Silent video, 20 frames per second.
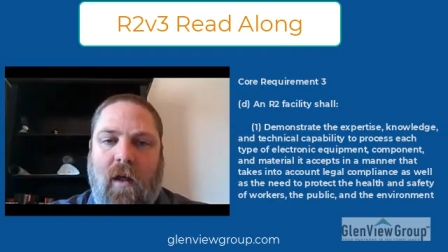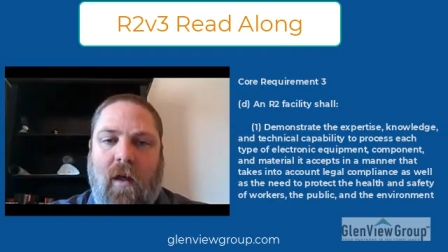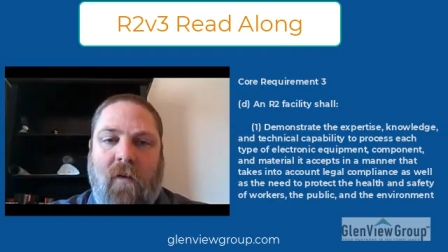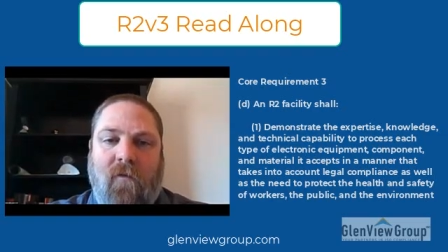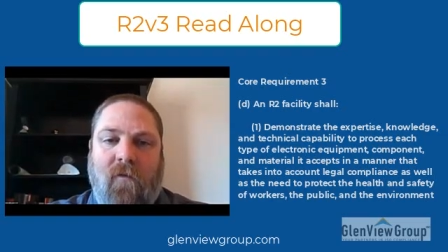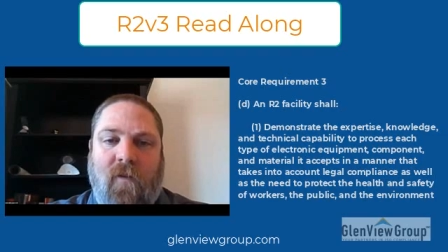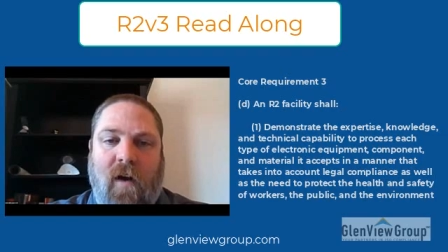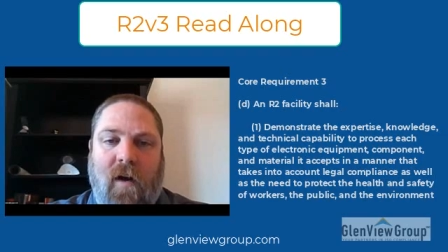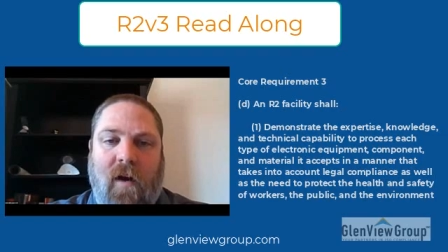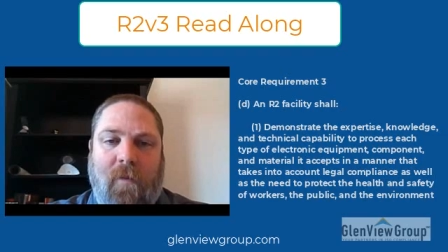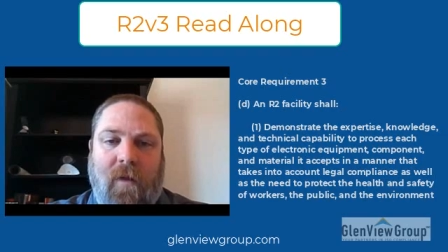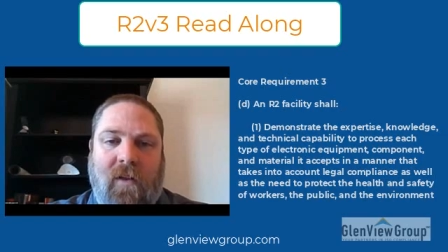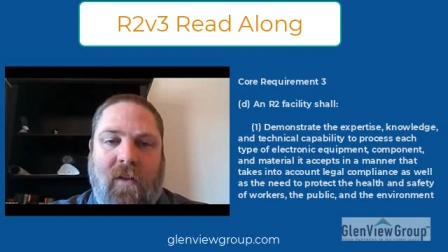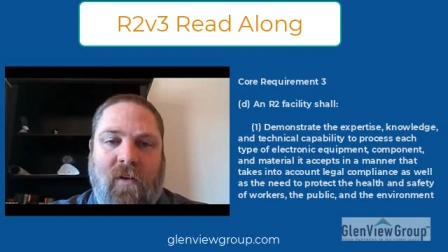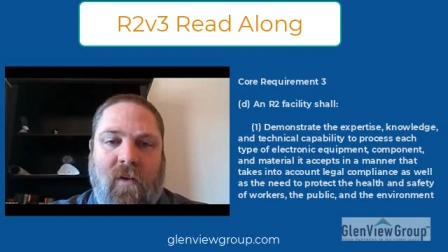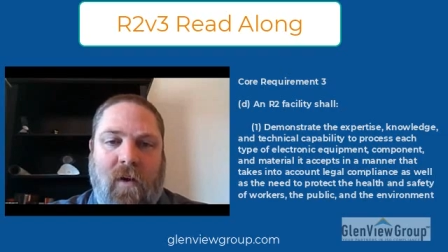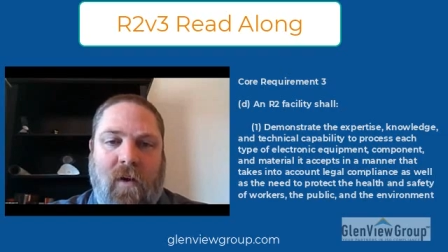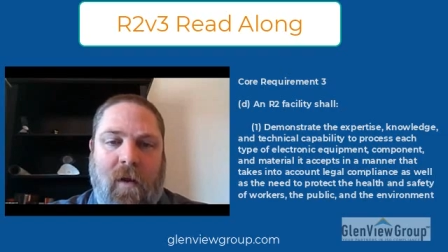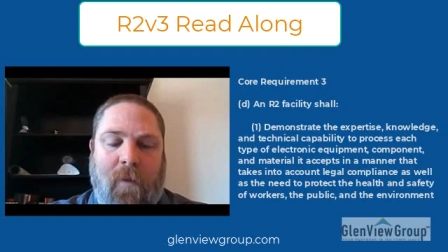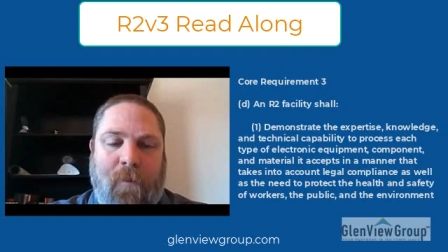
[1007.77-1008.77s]

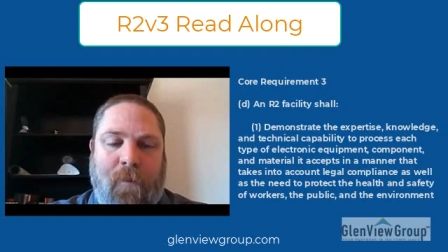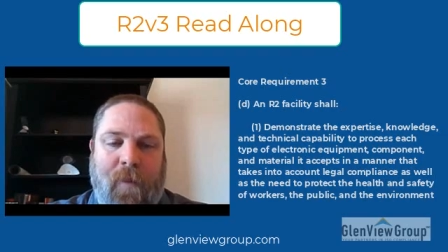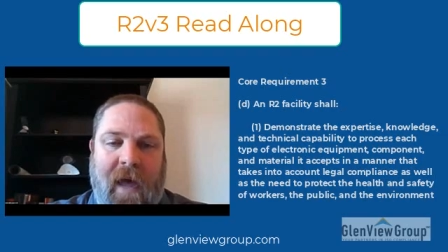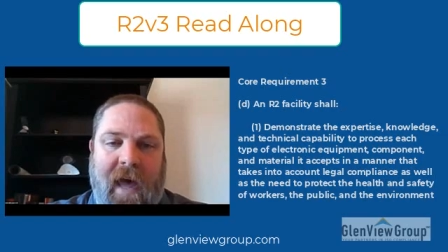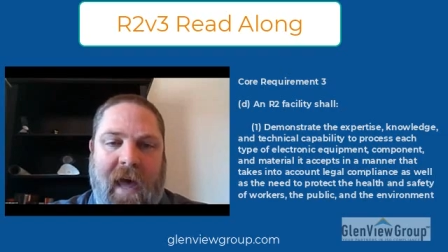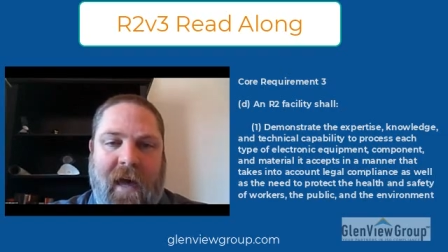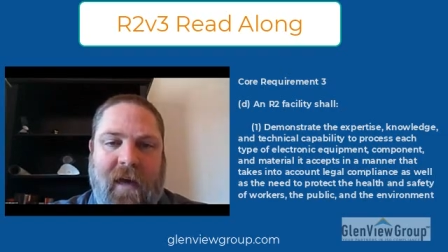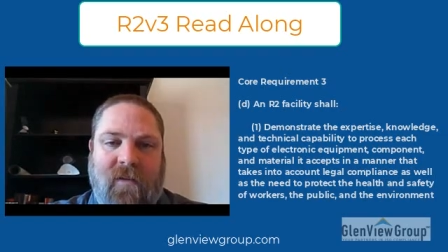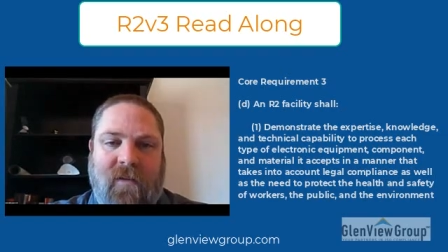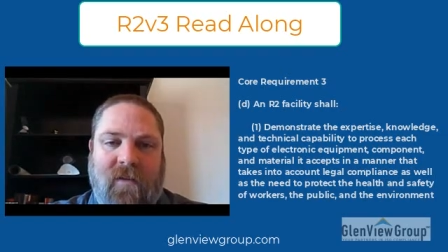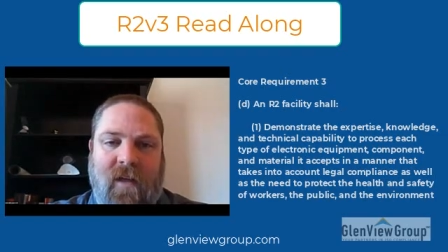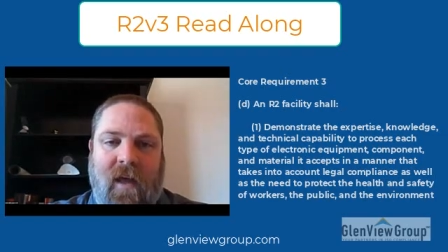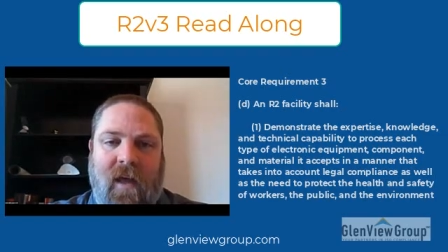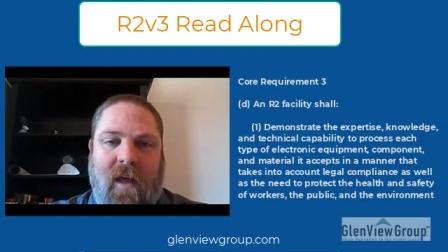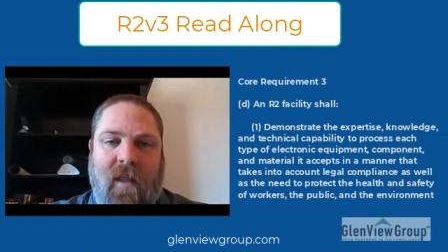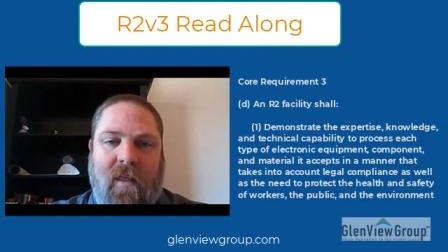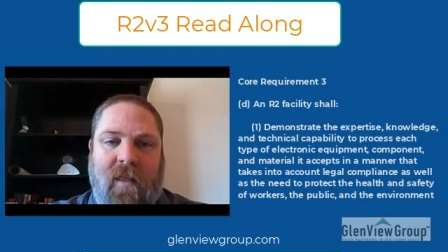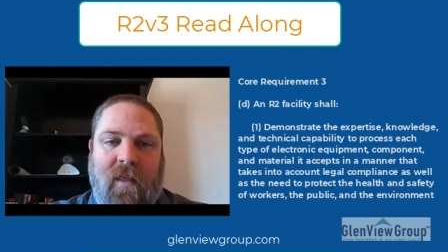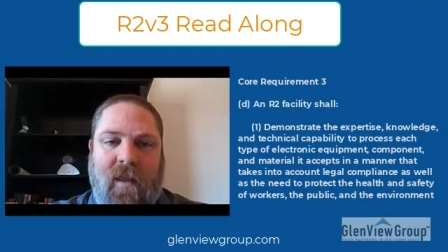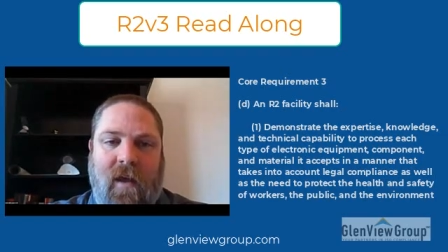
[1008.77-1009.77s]
environmental impacts
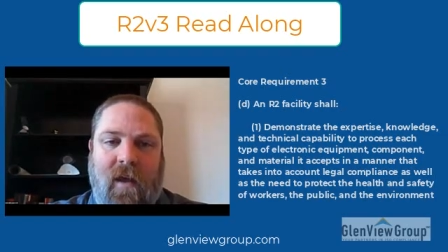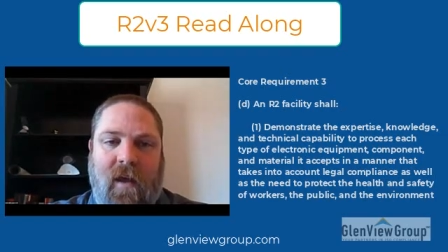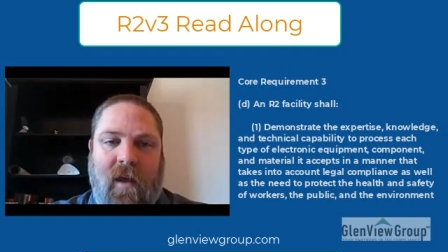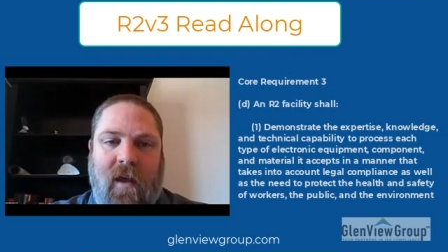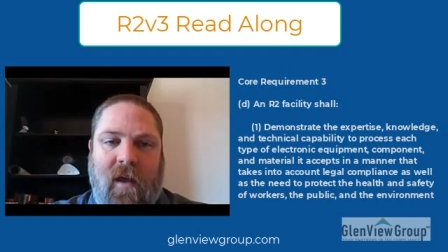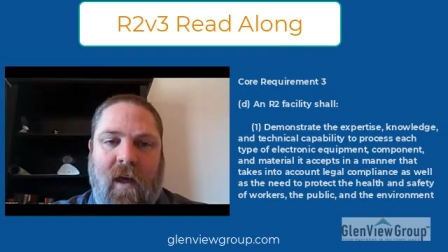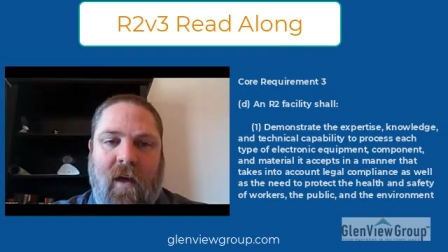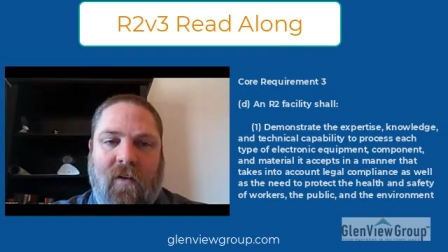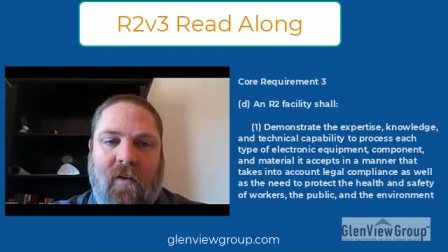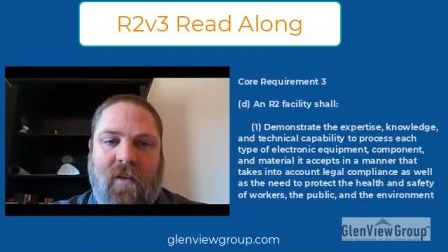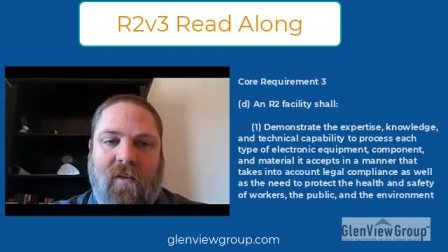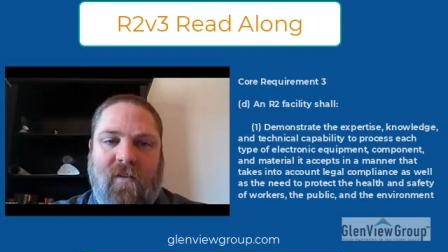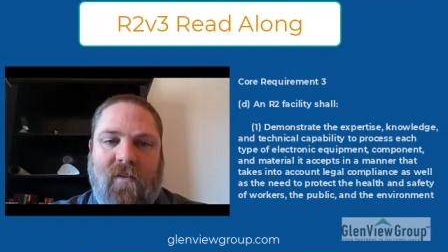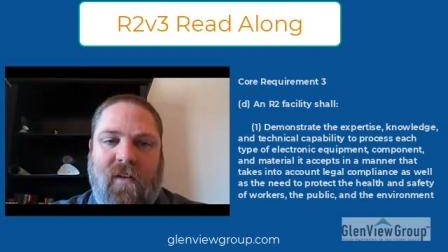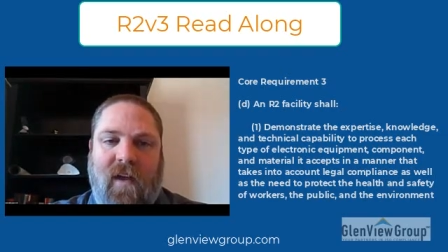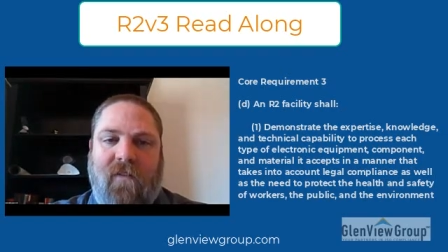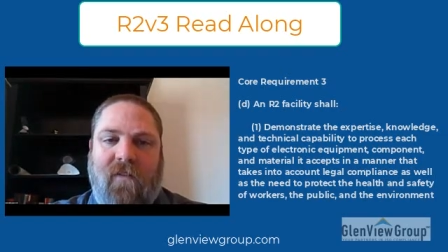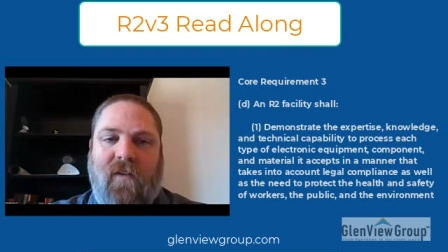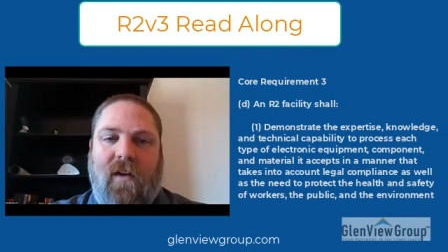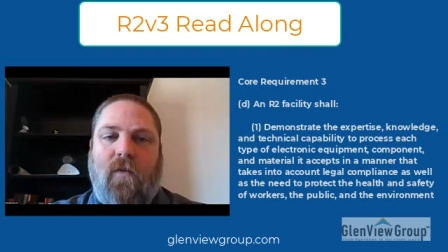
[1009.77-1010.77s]
and the health and
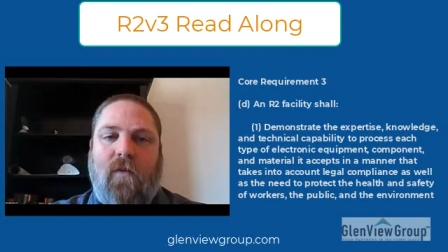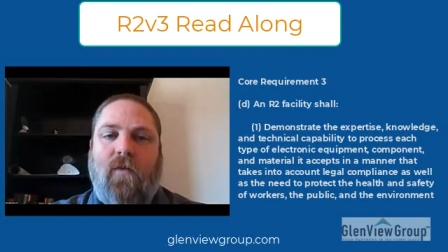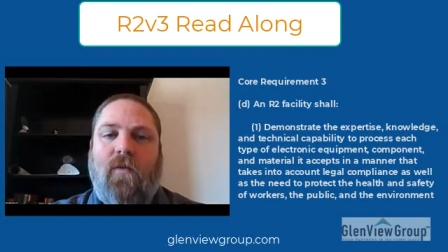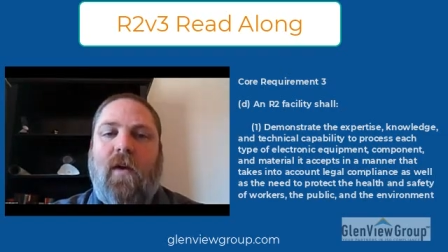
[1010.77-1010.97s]
safety